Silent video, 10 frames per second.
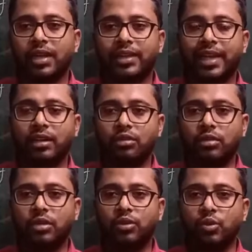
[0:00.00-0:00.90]
Then
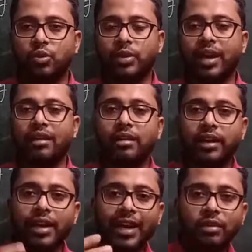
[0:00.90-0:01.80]
you can
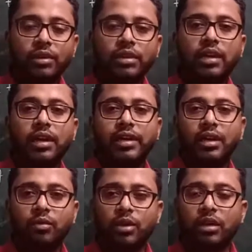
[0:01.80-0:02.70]
relate with the
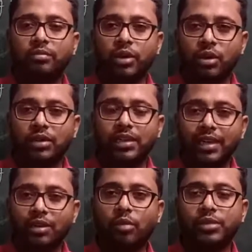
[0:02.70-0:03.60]
real world, because
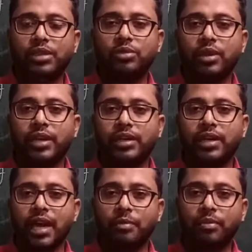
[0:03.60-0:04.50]
in
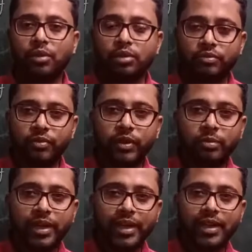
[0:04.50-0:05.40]
object-oriented approach we will
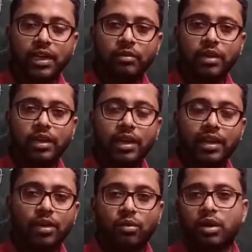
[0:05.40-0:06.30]
be dealing with the
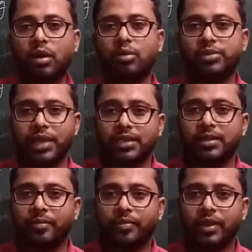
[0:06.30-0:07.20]
real world
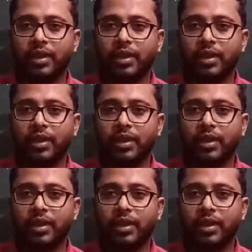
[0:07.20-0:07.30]
objects,